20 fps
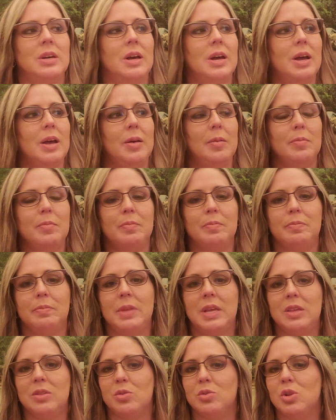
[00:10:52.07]
um,
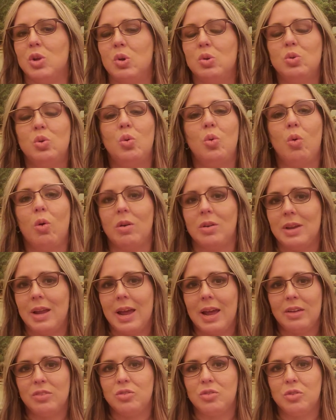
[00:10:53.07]
either local or
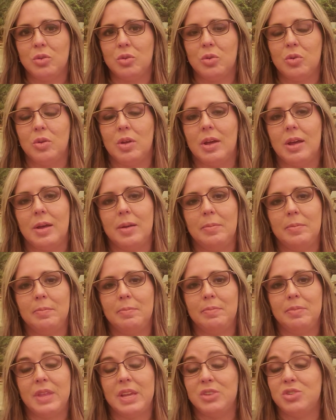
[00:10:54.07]
national, um,
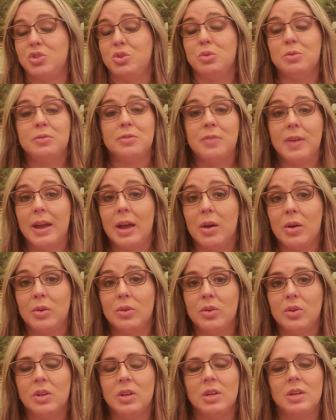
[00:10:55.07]
that you've found,